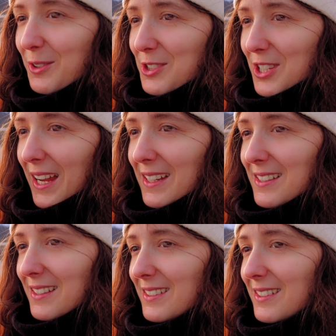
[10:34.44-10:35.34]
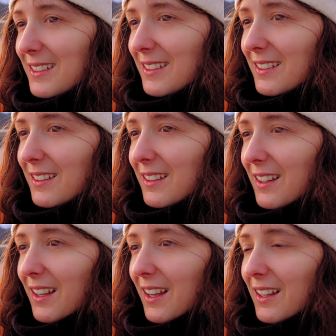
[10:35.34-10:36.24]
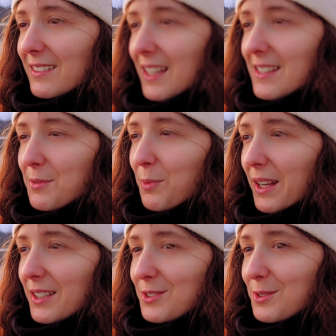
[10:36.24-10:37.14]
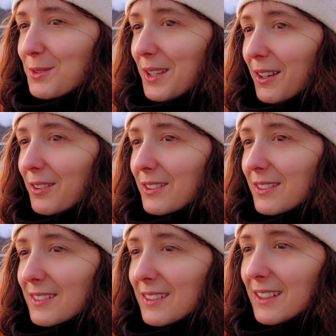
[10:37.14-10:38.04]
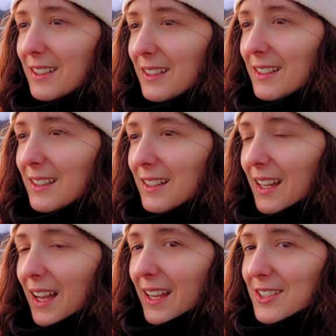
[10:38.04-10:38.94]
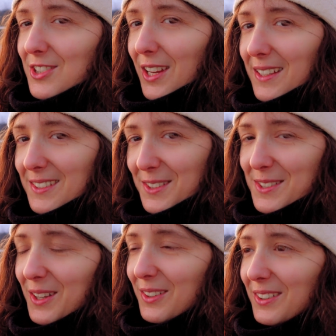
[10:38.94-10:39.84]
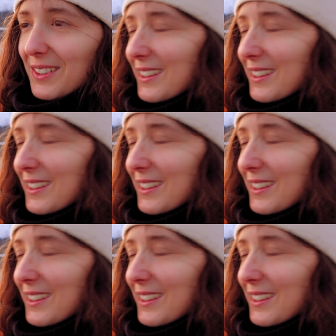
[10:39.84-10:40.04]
chase it. That's what I do now. I chase the sun.